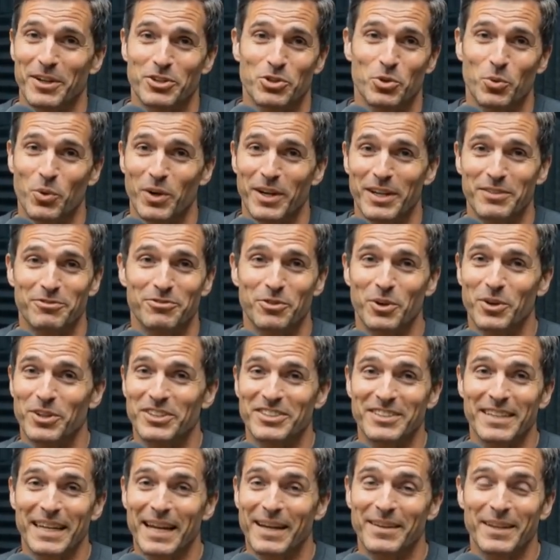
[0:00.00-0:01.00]

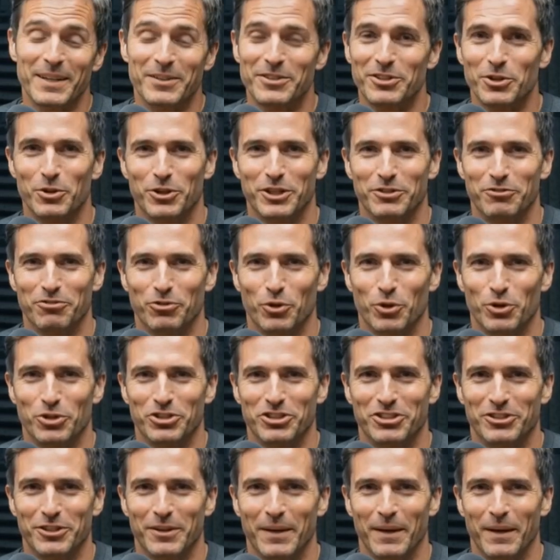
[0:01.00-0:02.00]
21st and the
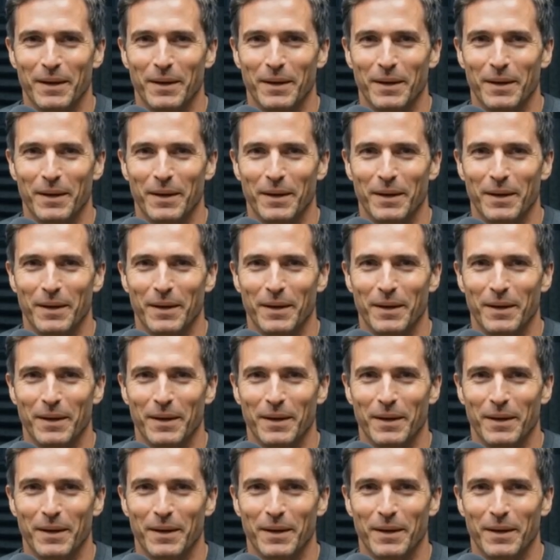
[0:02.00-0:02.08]
31st,